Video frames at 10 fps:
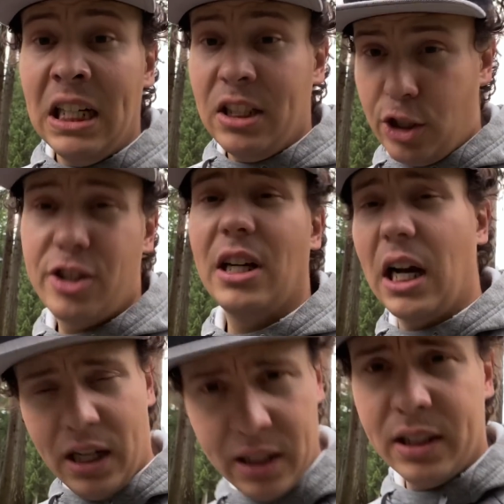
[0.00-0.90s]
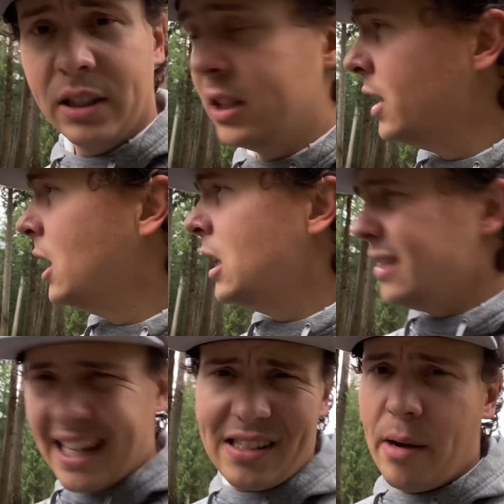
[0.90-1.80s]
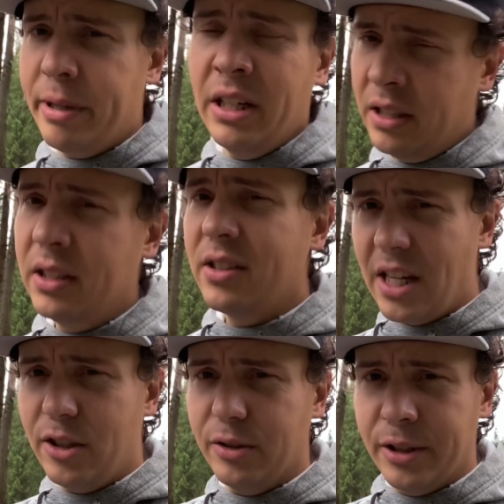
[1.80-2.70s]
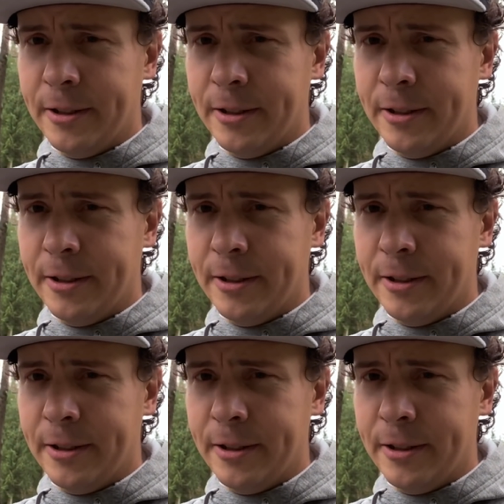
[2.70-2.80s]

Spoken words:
just that's coming. Stay tuned.